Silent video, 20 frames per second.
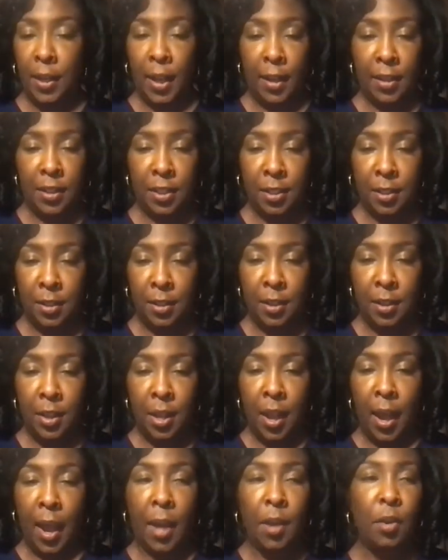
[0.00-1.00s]
election.
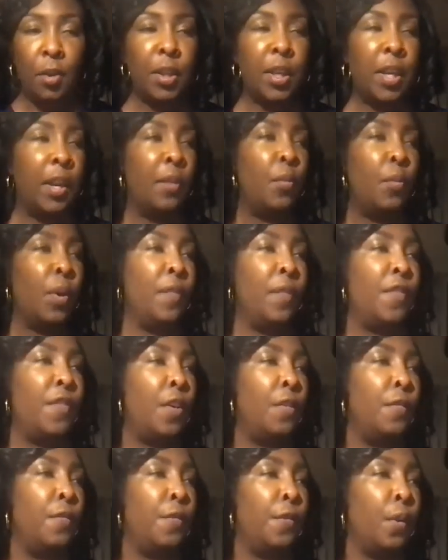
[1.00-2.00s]
I don't care if we're
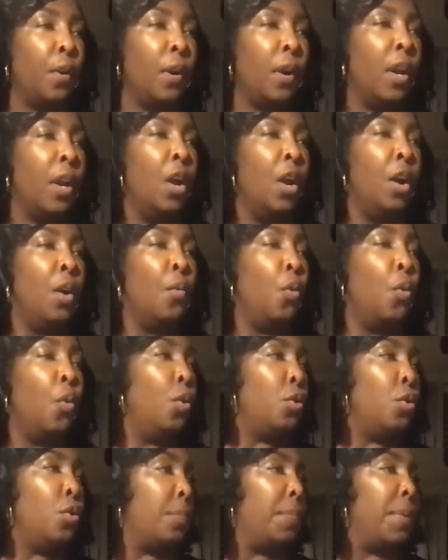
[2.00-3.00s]
voting for
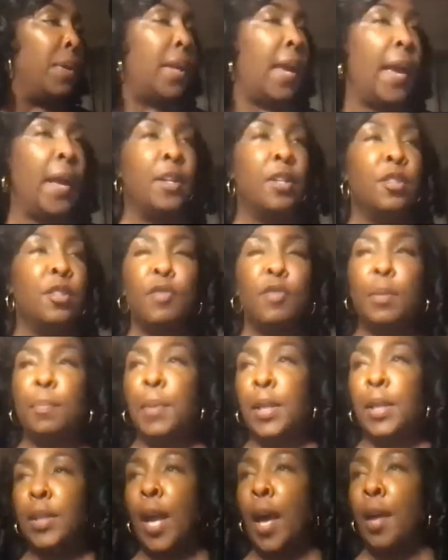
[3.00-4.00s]
who should be down the street,
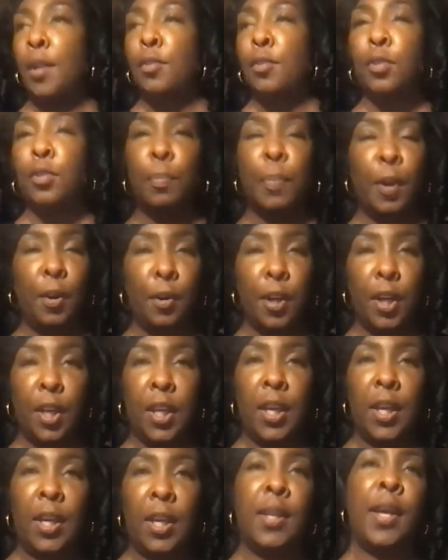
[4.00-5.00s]
McDonald's or Burger
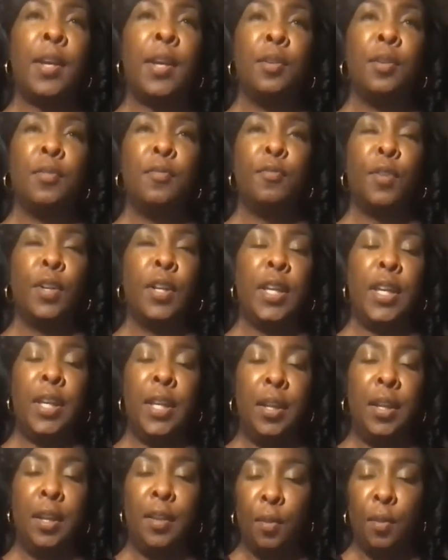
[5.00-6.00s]
King, and I don't really
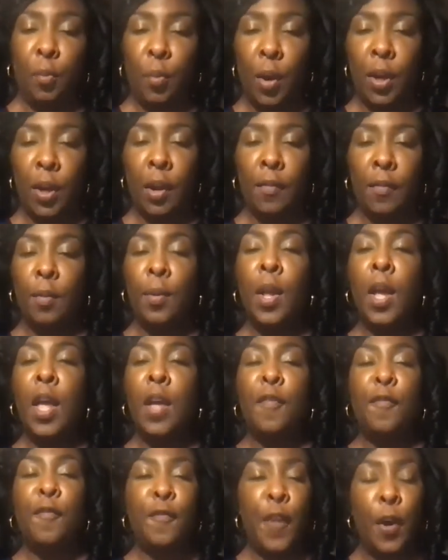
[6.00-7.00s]
eat either one of them.
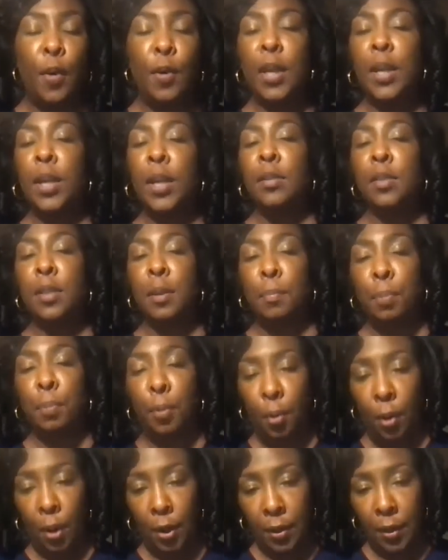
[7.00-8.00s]
Voting is
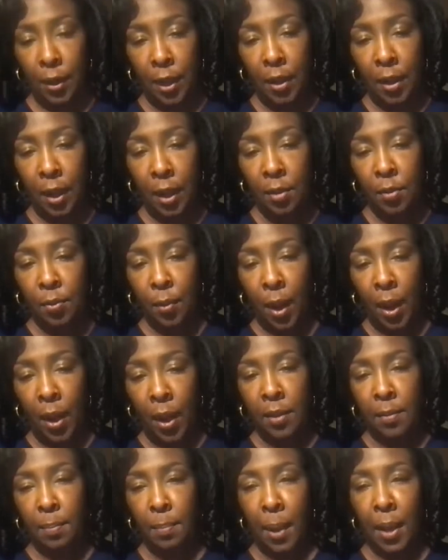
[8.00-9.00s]
important, and that's why
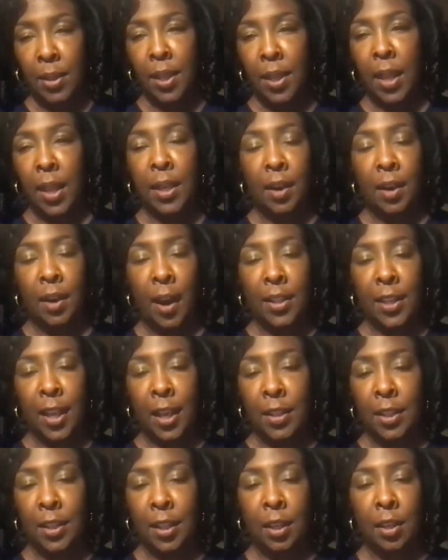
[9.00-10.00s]
at my daycare I
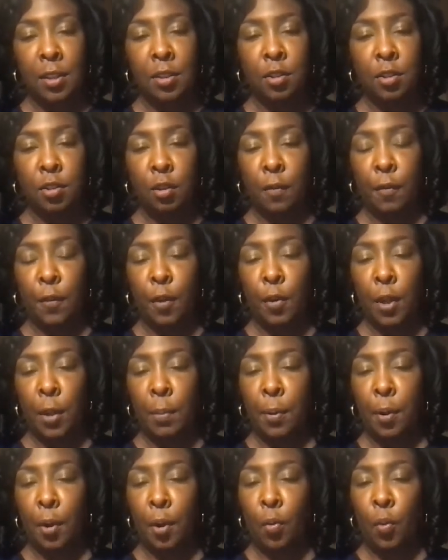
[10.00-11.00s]
take the kids to the voting
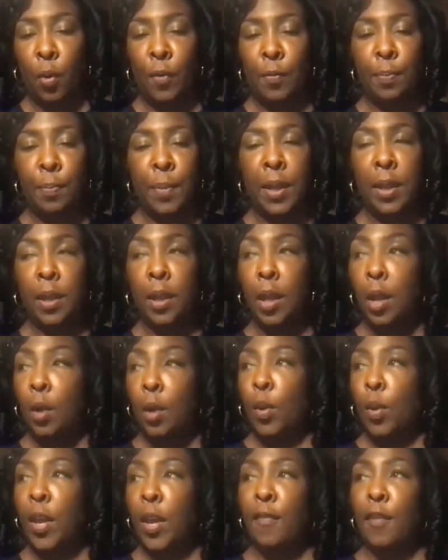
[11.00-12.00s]
poll with me.
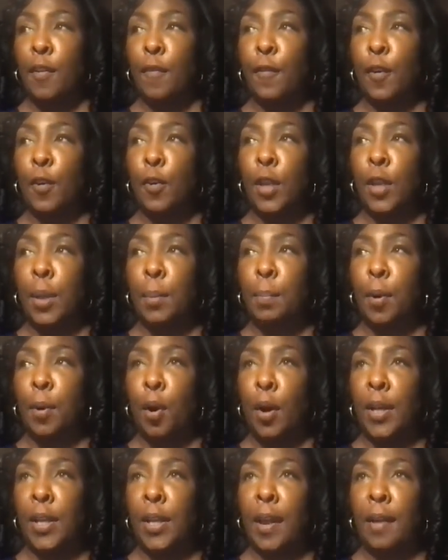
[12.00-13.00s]
We have a voting
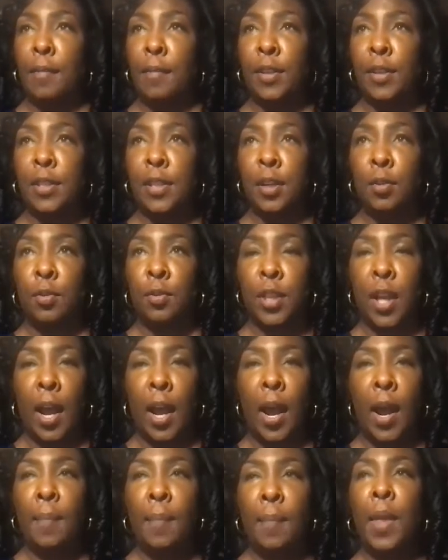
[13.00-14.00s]
party every single
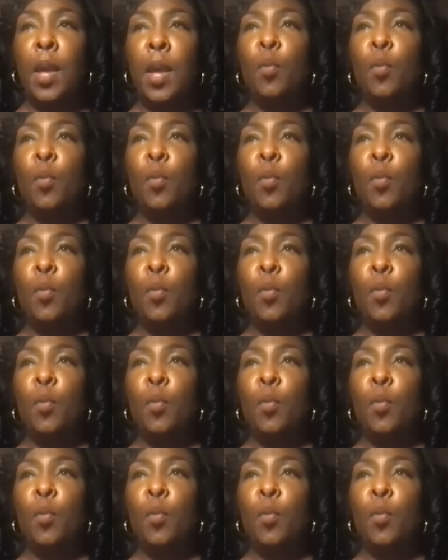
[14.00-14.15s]
time.